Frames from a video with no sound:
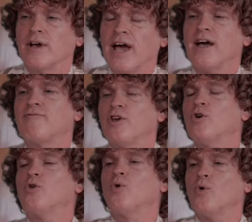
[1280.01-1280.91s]
Have
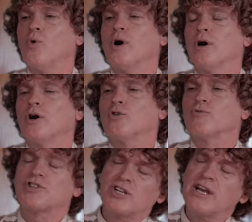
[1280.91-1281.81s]
you
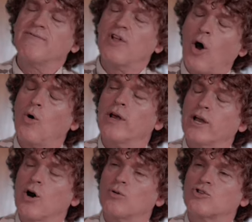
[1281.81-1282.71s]
received the Holy
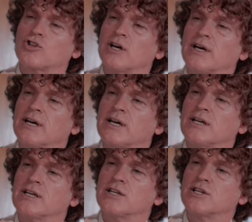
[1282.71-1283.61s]
Ghost
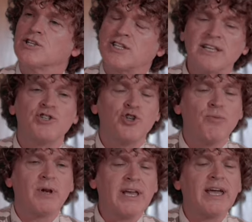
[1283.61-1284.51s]
since
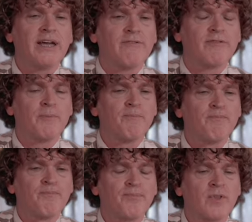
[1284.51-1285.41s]
you believed?
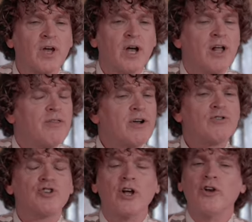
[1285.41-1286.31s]

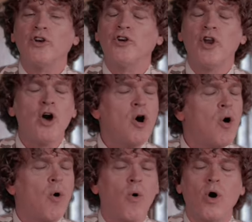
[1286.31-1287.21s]
There's
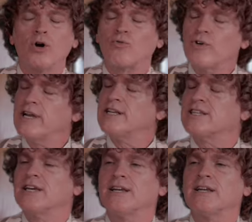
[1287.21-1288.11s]
no
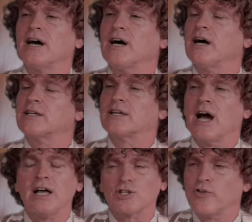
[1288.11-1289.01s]
reason on
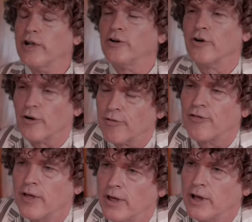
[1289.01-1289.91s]
God's green
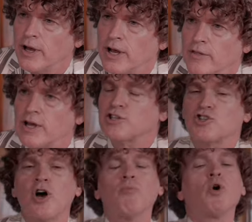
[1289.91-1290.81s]
earth that
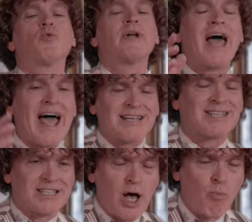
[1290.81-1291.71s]
someone would
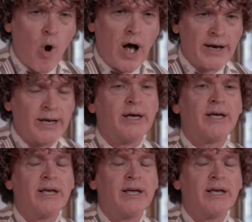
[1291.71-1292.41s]
ask someone